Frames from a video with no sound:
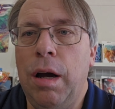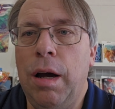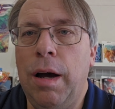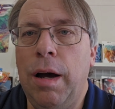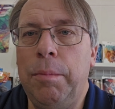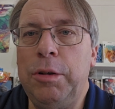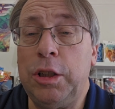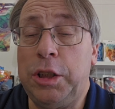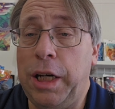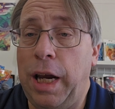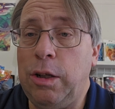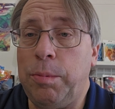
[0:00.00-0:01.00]
um, just
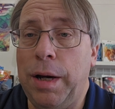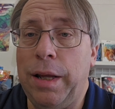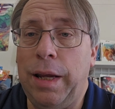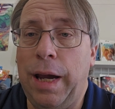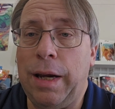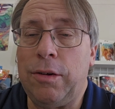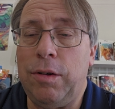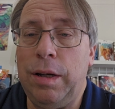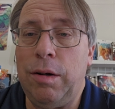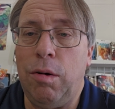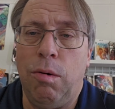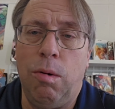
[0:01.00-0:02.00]
changed by the
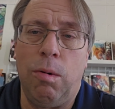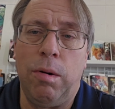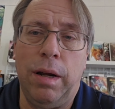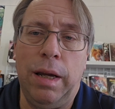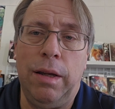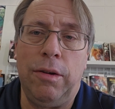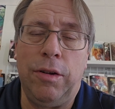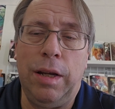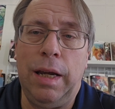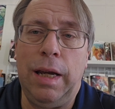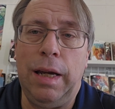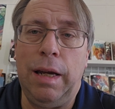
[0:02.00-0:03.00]
accident, or is
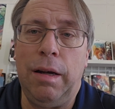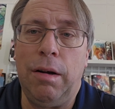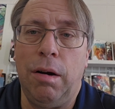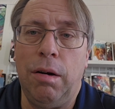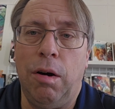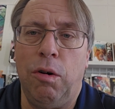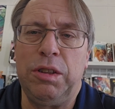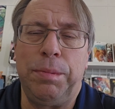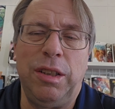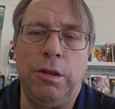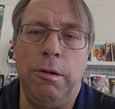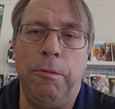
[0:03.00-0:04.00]
he always
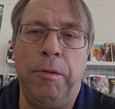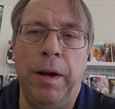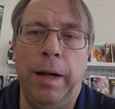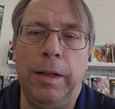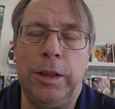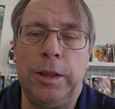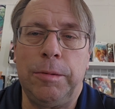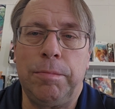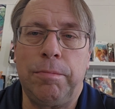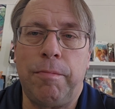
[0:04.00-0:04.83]
been Two Face